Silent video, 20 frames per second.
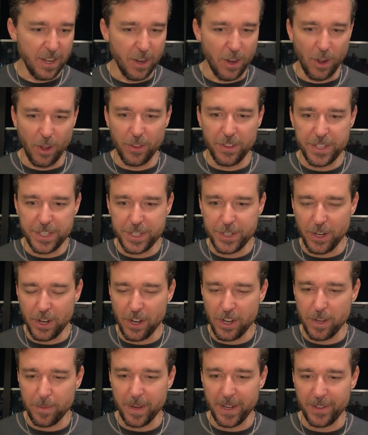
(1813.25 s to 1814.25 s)
All this
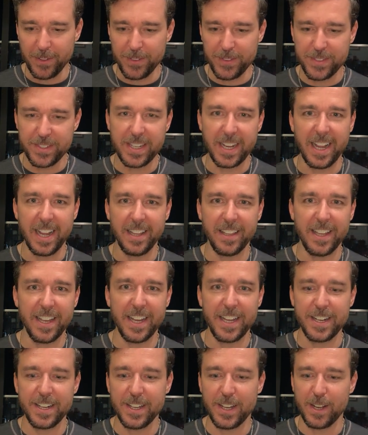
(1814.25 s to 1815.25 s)
talk about
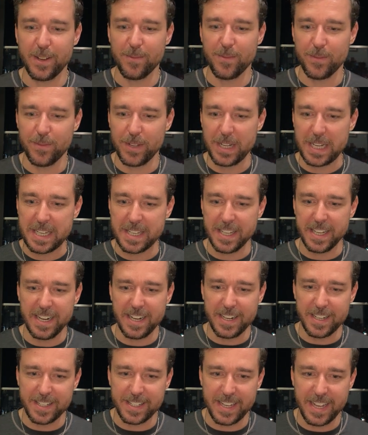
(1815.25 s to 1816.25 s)
Thailand, I'm excited
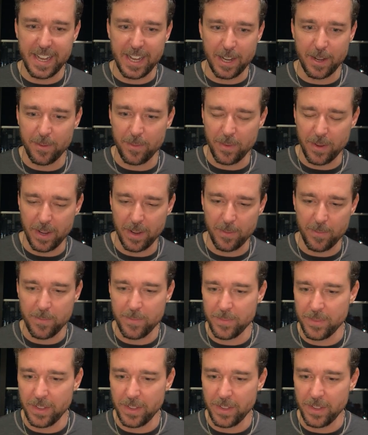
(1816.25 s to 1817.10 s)
to say I'm